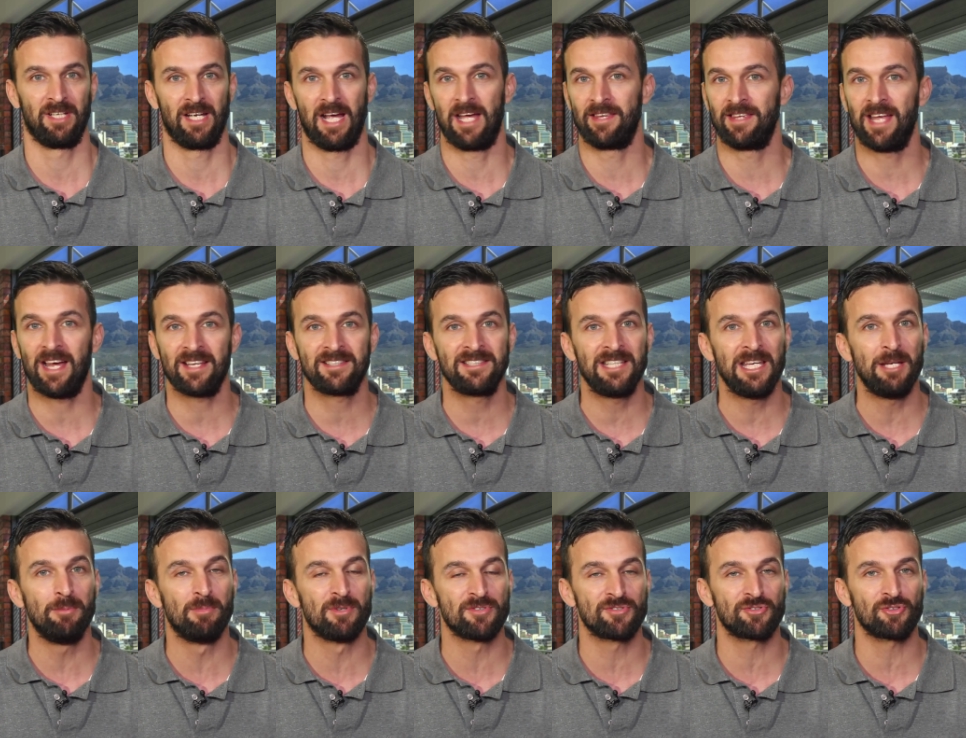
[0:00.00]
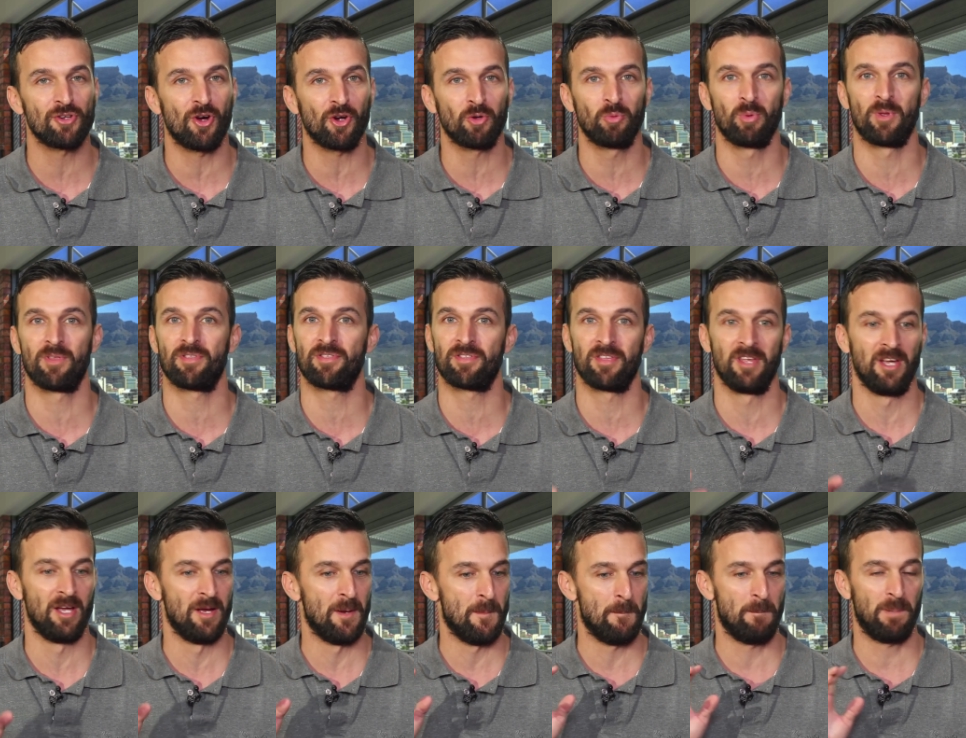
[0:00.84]
And that team is stocked with
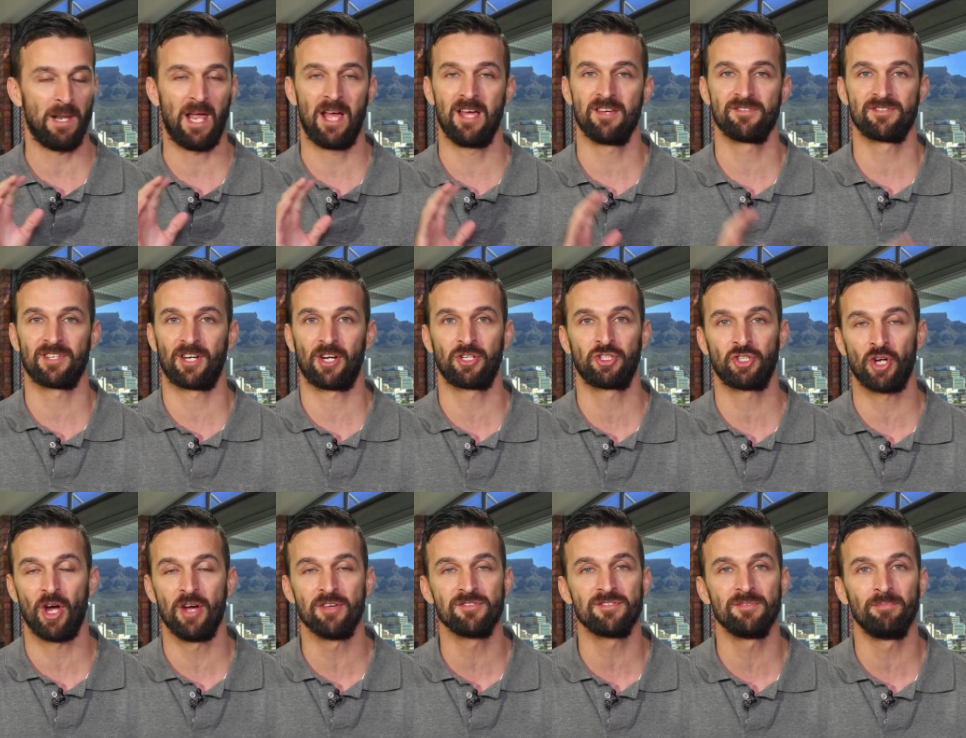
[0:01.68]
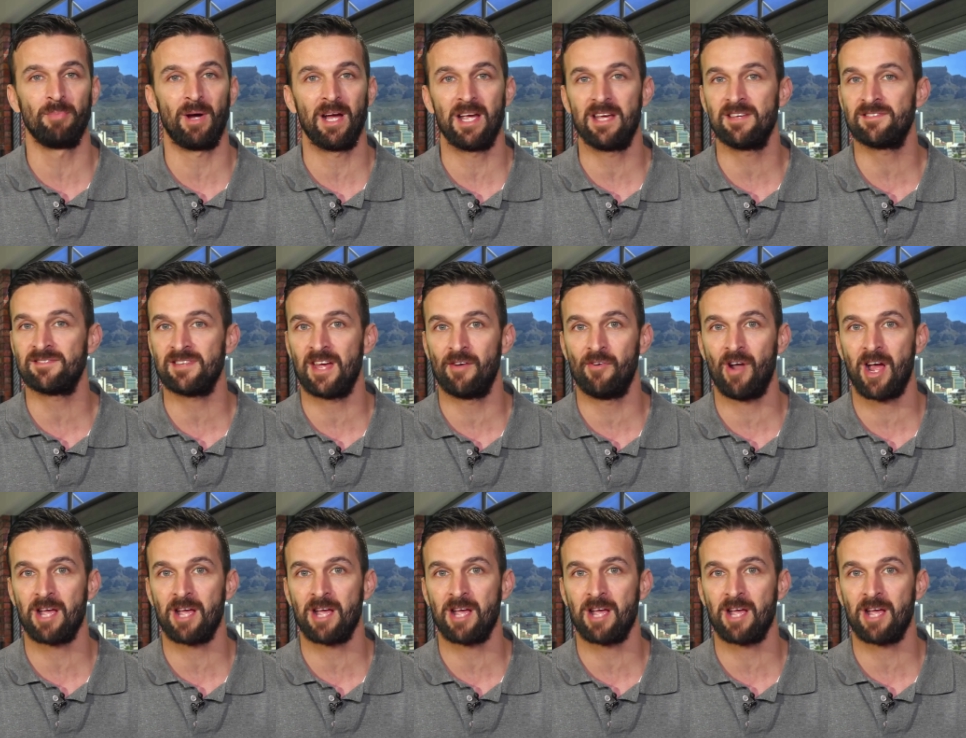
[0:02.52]
players that are chosen by SA